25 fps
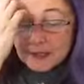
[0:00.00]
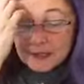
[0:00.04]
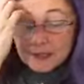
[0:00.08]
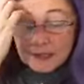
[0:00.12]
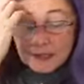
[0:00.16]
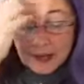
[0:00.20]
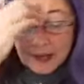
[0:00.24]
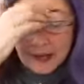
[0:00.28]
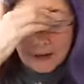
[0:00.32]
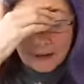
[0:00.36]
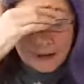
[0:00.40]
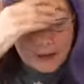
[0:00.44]

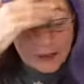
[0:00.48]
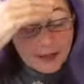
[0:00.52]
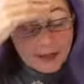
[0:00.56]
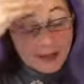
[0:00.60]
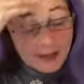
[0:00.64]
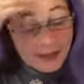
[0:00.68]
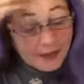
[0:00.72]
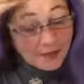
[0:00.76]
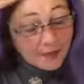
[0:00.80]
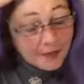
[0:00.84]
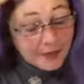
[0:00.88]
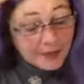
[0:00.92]
Now,
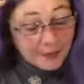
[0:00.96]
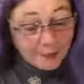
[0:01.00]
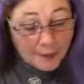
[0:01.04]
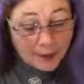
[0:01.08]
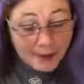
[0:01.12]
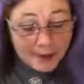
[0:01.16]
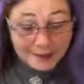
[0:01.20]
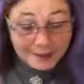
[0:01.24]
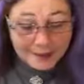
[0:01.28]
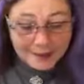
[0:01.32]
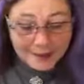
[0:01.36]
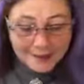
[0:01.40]
a friend of
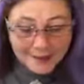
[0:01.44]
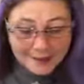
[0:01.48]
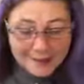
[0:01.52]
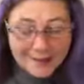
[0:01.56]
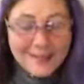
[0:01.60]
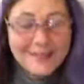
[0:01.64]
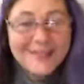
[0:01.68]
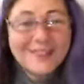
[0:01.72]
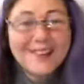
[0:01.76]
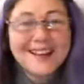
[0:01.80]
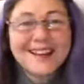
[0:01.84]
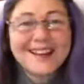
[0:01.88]
mine
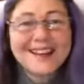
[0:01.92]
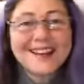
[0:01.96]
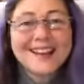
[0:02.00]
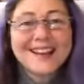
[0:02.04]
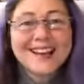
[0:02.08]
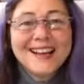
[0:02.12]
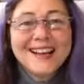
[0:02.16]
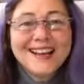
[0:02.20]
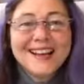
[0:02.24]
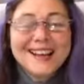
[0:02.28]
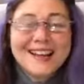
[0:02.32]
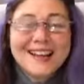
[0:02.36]

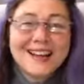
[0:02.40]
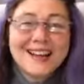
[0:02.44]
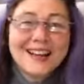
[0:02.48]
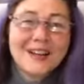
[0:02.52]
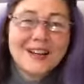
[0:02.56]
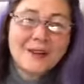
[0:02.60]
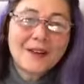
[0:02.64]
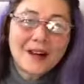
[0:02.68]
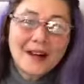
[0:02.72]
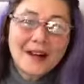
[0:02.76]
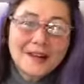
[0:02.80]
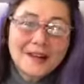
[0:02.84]
and
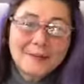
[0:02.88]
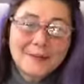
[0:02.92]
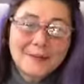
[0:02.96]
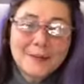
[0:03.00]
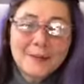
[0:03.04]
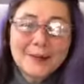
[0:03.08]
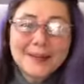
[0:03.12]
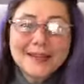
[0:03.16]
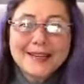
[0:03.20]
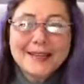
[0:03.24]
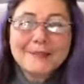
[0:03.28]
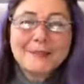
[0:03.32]
I were at a
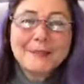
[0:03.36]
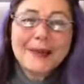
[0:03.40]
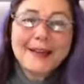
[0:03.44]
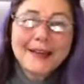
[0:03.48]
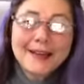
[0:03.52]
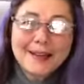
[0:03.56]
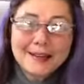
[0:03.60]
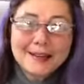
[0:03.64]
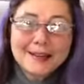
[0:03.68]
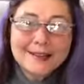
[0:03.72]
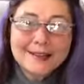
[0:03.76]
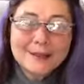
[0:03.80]
big
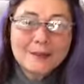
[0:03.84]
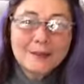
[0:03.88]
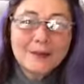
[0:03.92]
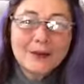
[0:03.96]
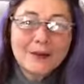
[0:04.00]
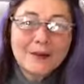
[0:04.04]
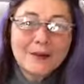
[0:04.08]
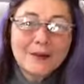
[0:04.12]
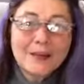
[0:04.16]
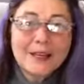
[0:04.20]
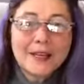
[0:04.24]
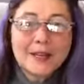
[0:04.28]
pet
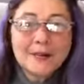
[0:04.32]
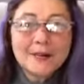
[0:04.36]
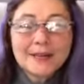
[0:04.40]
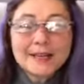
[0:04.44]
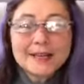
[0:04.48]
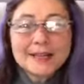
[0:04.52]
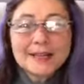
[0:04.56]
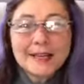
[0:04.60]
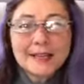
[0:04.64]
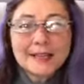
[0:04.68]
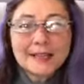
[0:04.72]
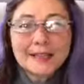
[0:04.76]
expo, and they were
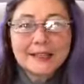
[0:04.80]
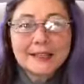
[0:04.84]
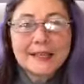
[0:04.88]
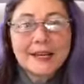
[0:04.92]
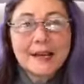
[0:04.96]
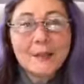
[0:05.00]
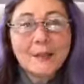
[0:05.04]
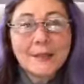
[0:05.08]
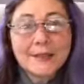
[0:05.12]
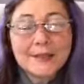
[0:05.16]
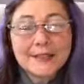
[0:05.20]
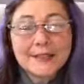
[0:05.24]
selling
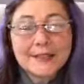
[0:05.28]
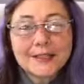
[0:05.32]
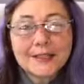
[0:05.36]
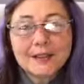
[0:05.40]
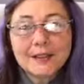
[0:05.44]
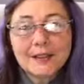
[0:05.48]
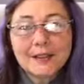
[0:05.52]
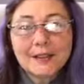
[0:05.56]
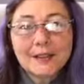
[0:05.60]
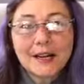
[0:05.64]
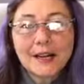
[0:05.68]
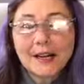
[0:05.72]
a
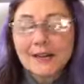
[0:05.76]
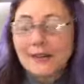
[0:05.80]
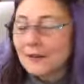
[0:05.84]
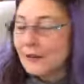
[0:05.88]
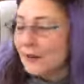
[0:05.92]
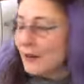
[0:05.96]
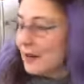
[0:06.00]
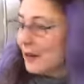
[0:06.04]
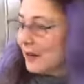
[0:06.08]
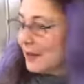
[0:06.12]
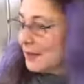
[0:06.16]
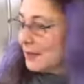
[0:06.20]
particular kind of
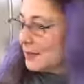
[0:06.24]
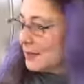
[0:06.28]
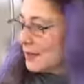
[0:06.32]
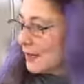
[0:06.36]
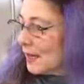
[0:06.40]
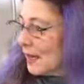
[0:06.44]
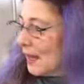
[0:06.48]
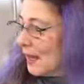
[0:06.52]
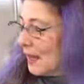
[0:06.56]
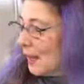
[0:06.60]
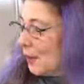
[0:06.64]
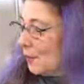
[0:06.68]
harness,
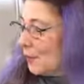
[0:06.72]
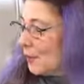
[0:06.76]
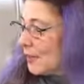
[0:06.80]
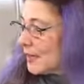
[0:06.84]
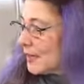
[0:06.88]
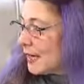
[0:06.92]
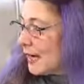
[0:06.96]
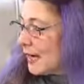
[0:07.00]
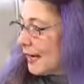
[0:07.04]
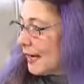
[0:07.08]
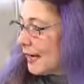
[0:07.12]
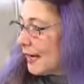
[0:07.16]

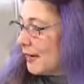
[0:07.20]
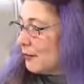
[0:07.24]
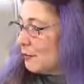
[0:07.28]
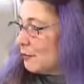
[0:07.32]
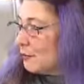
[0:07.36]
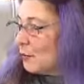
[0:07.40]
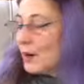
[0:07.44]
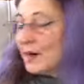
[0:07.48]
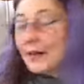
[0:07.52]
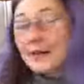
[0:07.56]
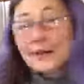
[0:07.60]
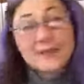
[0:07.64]
which I have
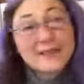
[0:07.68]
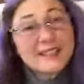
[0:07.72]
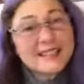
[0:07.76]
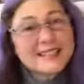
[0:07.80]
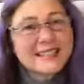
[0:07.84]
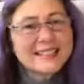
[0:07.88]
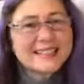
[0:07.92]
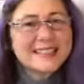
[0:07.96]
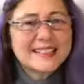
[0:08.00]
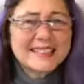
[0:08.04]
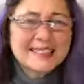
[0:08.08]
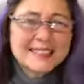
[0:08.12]
one. If it's
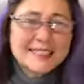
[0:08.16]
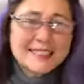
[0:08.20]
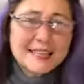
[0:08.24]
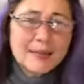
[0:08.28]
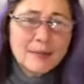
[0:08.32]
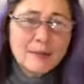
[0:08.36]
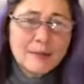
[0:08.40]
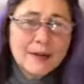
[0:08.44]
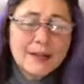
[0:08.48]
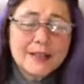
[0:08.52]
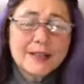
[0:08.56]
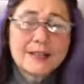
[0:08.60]
not the
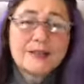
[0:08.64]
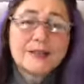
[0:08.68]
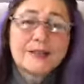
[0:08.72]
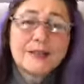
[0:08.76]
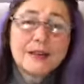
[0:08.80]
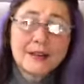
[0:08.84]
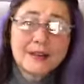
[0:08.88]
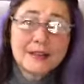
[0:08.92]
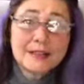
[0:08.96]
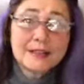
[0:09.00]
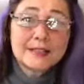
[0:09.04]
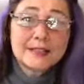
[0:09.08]
same one, it's
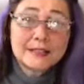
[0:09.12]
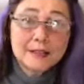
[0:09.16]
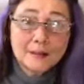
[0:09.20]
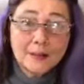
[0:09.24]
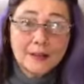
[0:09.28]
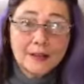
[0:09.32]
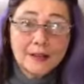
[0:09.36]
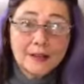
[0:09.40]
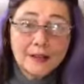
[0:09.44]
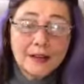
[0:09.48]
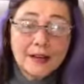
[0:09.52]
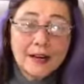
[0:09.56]
very
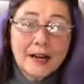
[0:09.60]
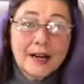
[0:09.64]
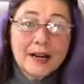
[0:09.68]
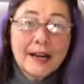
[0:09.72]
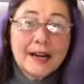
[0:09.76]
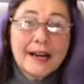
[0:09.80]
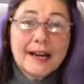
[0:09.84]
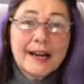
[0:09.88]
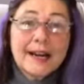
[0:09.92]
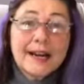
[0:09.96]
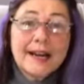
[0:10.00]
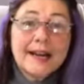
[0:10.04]
similar.
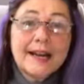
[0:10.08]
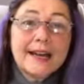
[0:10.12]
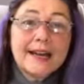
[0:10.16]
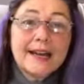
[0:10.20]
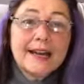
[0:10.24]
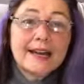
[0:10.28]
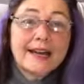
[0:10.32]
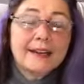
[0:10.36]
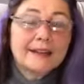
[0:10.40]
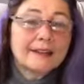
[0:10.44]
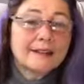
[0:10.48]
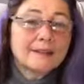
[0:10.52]

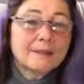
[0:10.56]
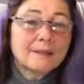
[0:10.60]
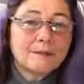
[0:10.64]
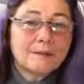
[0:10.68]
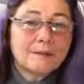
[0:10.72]
And